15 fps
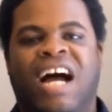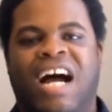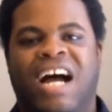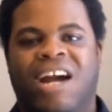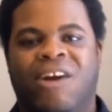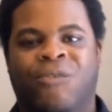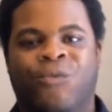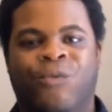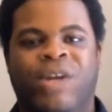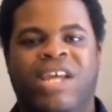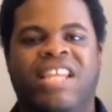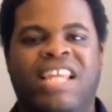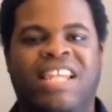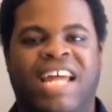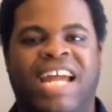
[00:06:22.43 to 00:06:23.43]
I
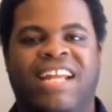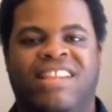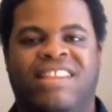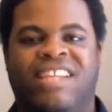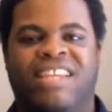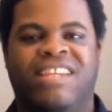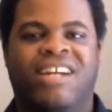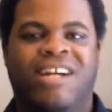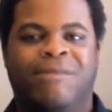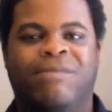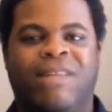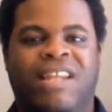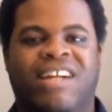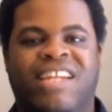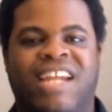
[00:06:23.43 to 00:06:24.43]
really like the
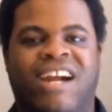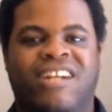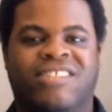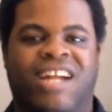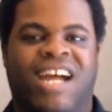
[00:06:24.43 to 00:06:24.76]
Youngblood character.